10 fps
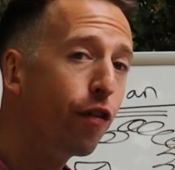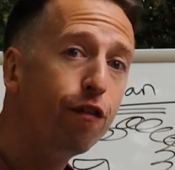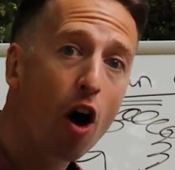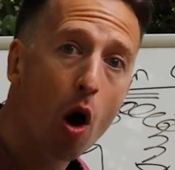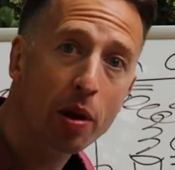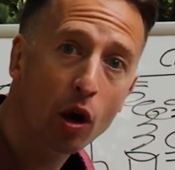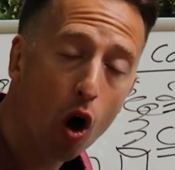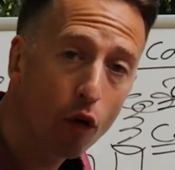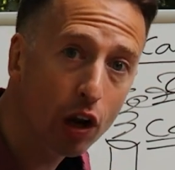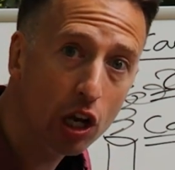the farming
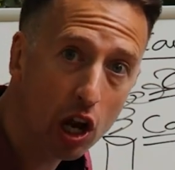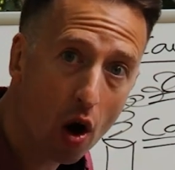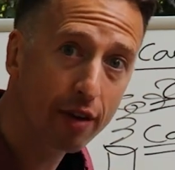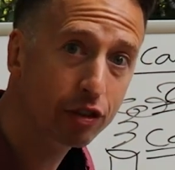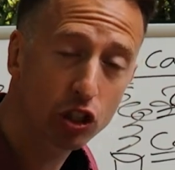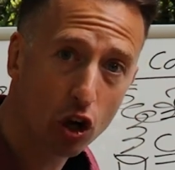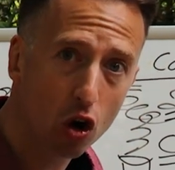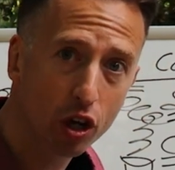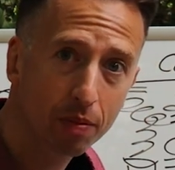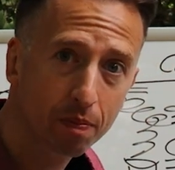of
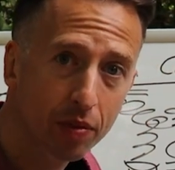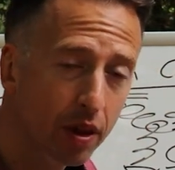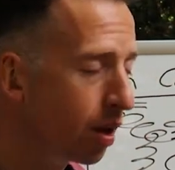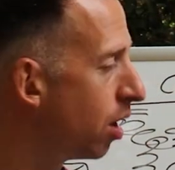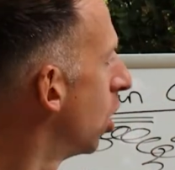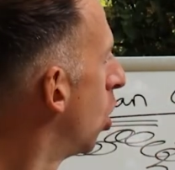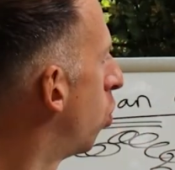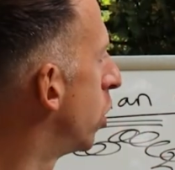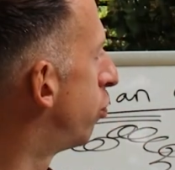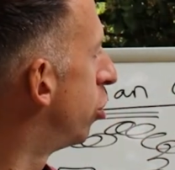livestock,
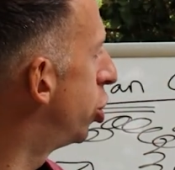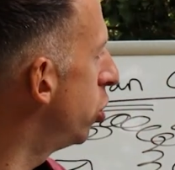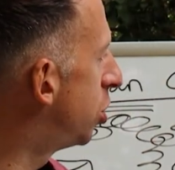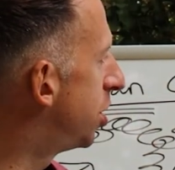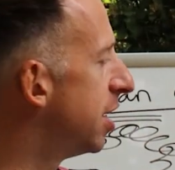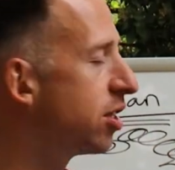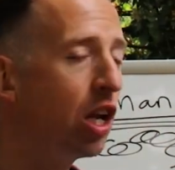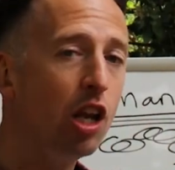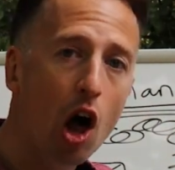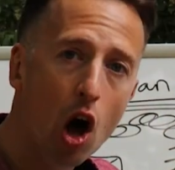which produces
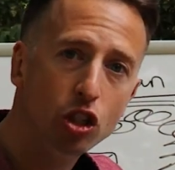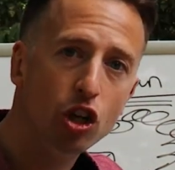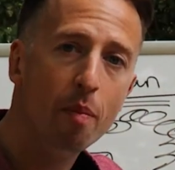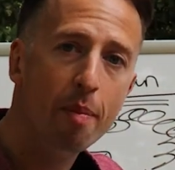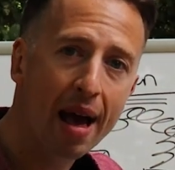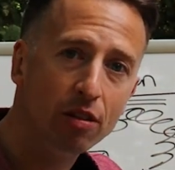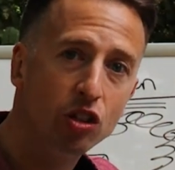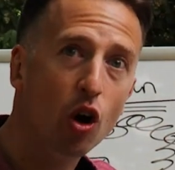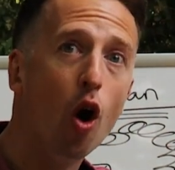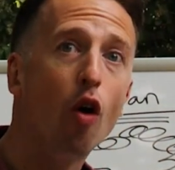large
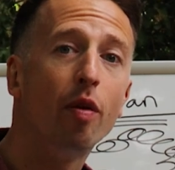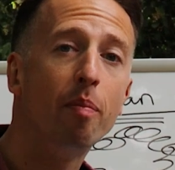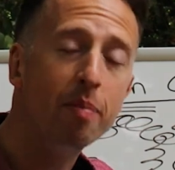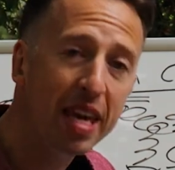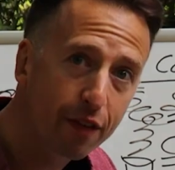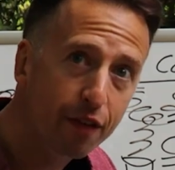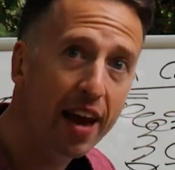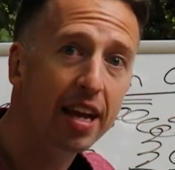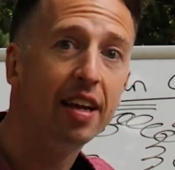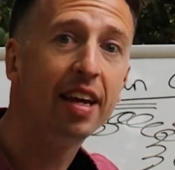amounts of
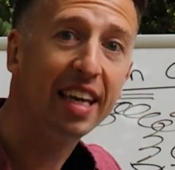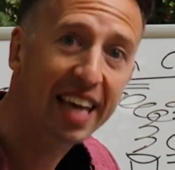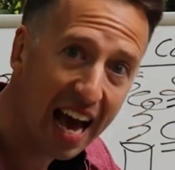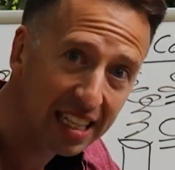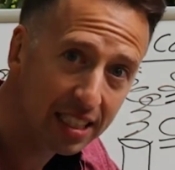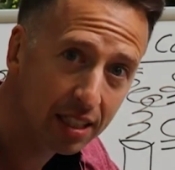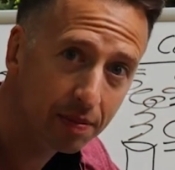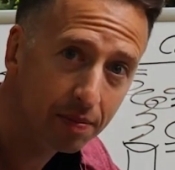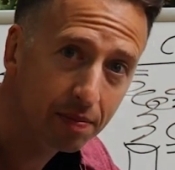methane gas.